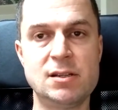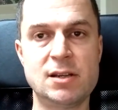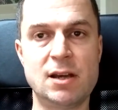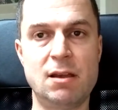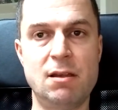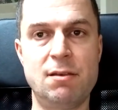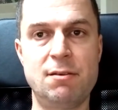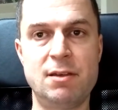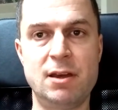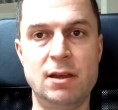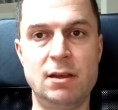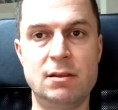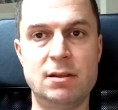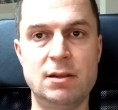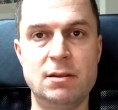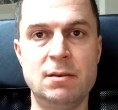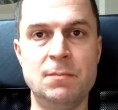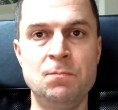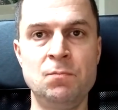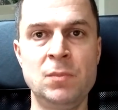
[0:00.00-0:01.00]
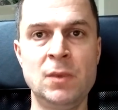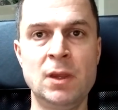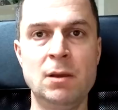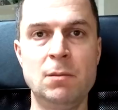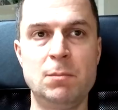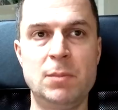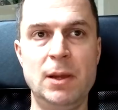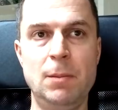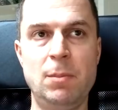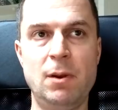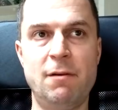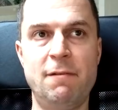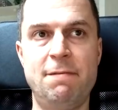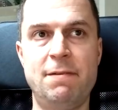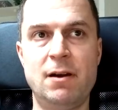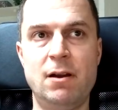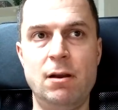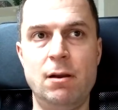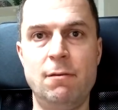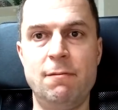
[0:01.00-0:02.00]
since I think that
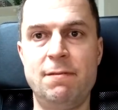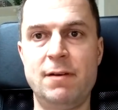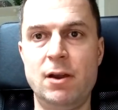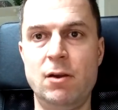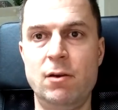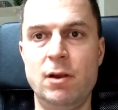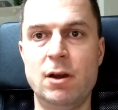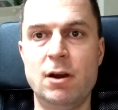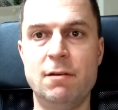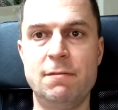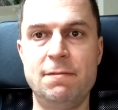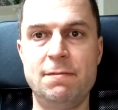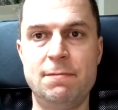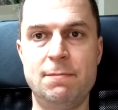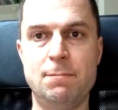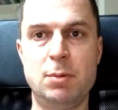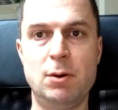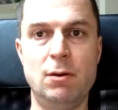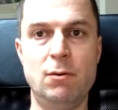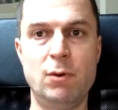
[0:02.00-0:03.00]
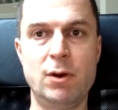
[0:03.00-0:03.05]
people are firing off